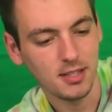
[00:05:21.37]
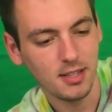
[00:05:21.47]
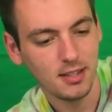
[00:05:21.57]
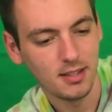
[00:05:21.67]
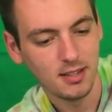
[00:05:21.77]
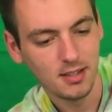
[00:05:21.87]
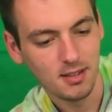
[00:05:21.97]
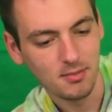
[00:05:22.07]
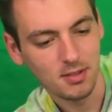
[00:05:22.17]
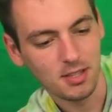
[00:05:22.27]

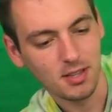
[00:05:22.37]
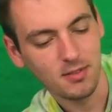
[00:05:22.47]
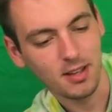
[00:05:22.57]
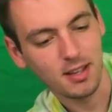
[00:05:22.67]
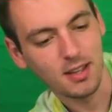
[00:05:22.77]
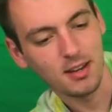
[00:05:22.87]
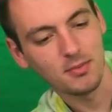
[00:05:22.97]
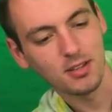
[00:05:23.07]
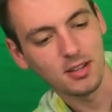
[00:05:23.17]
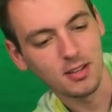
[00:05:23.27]
Let me see if I can get him
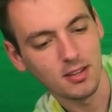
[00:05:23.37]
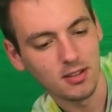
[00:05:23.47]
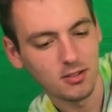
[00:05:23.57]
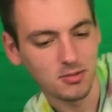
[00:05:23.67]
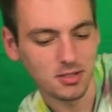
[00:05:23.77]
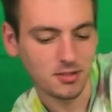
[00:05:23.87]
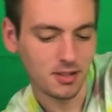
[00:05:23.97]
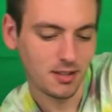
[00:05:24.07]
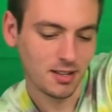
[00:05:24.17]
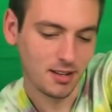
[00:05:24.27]
to twist
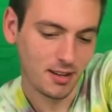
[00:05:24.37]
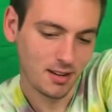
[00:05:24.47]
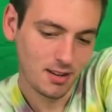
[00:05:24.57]
around here.